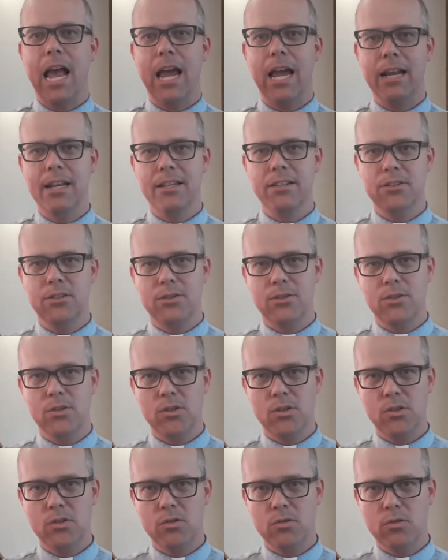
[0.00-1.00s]
And he's
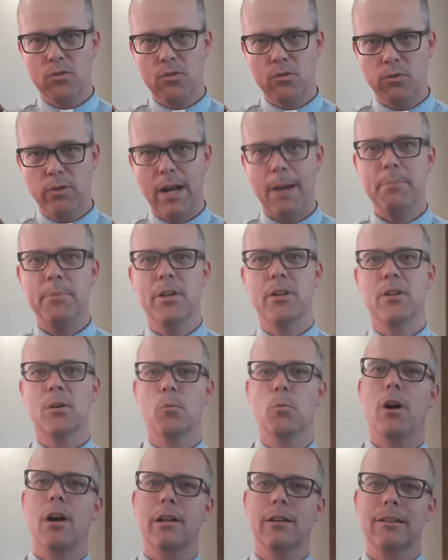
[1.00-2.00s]
trapped
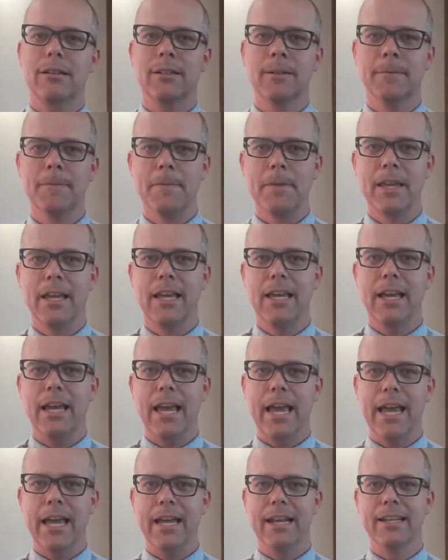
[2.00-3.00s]
underwater.
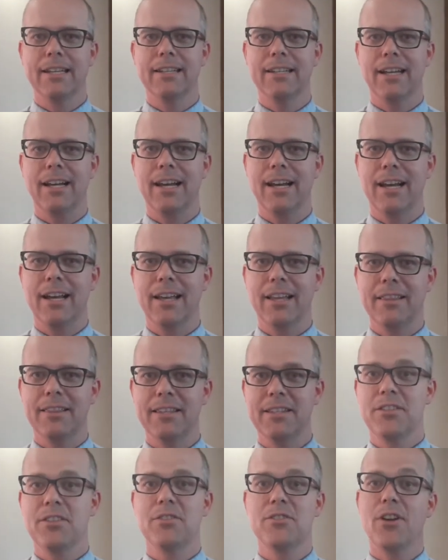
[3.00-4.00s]
And uh,
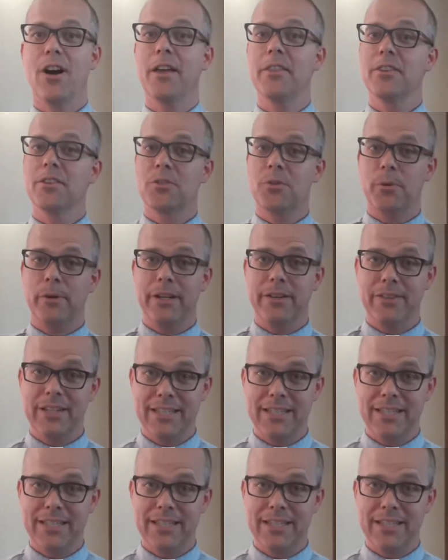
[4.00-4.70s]
this is not the story of